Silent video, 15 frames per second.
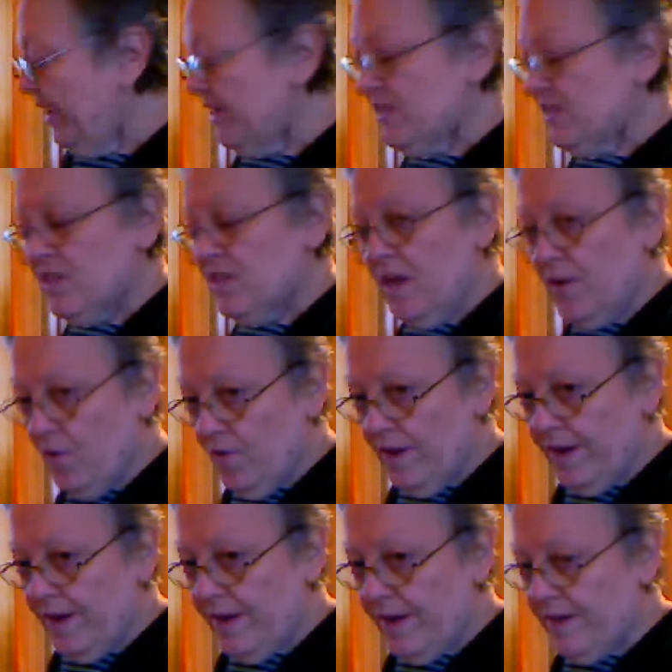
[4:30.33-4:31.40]
and it's not
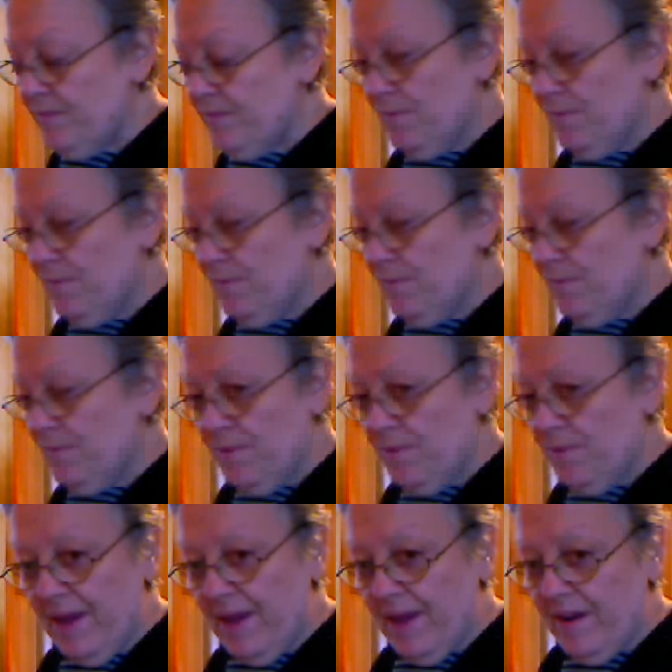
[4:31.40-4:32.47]
overheated because I
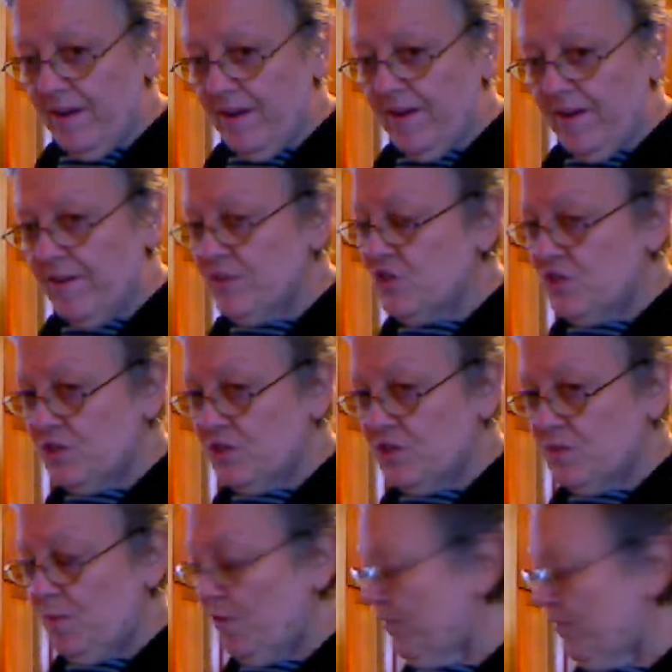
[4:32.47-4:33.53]
put my hand on here. It's
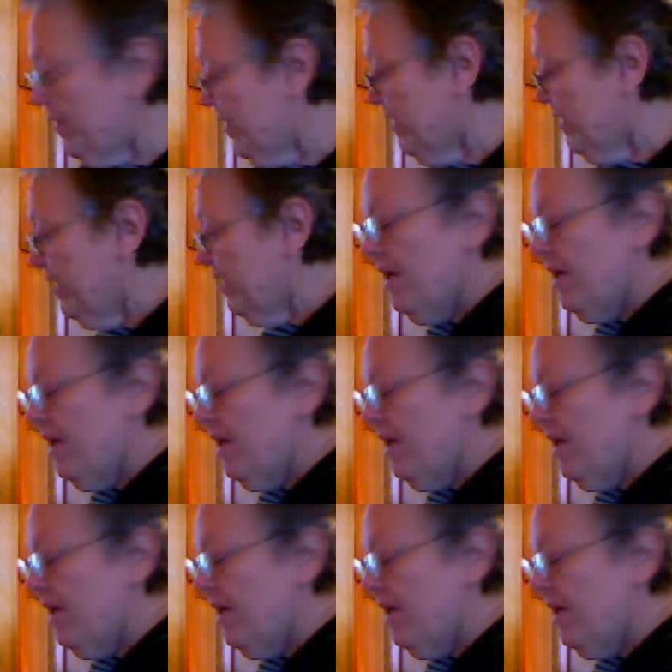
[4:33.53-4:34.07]
just perfect.